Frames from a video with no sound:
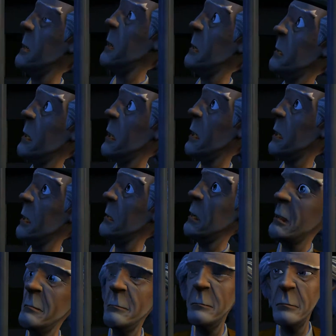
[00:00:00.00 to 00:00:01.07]
Kid
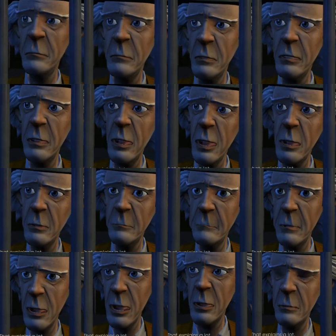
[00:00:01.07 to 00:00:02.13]
Tannen? That
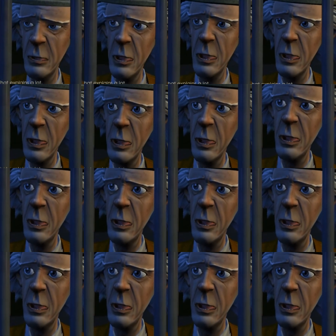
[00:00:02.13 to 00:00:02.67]
explains a